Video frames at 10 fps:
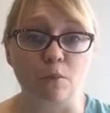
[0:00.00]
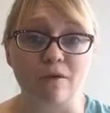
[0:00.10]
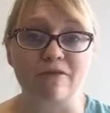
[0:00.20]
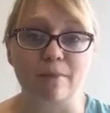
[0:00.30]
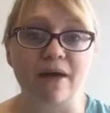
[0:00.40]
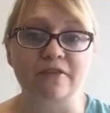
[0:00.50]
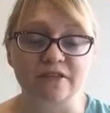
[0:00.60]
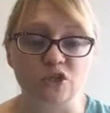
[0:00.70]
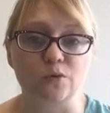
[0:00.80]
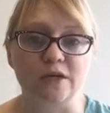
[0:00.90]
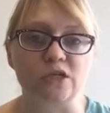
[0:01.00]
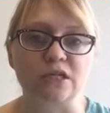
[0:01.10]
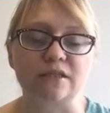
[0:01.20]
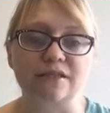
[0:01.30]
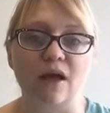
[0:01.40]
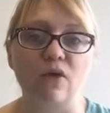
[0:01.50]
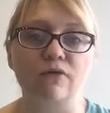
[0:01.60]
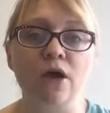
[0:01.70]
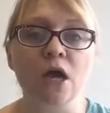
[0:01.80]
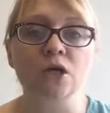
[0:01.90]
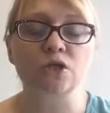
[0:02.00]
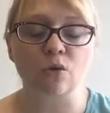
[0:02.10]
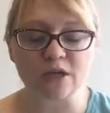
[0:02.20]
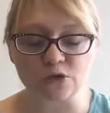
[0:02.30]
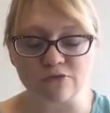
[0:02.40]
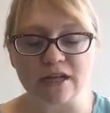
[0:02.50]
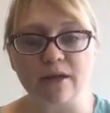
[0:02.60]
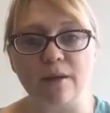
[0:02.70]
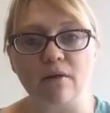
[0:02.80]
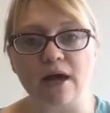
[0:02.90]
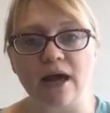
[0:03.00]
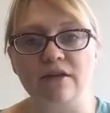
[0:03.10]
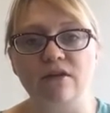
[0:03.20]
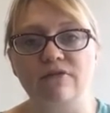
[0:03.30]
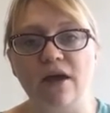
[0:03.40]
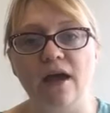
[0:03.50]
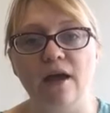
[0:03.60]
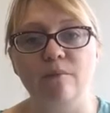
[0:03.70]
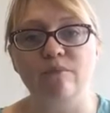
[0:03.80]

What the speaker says: and with the bath situation itself. So it's really about kind of